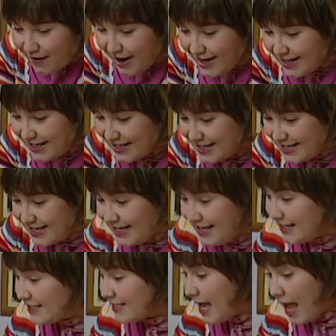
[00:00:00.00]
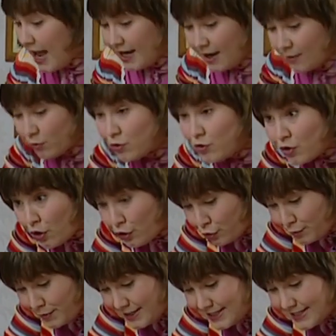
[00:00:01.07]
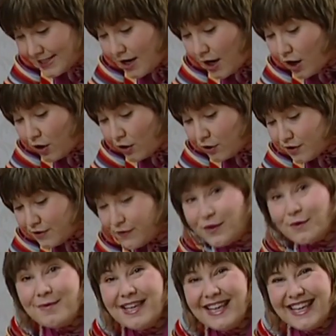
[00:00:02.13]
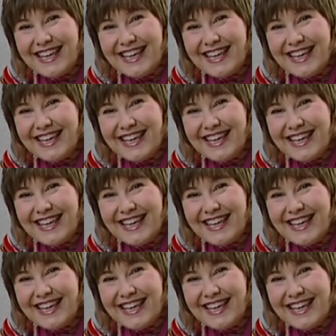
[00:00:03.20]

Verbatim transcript: Very neat. Now we'll draw the wee circles for the wee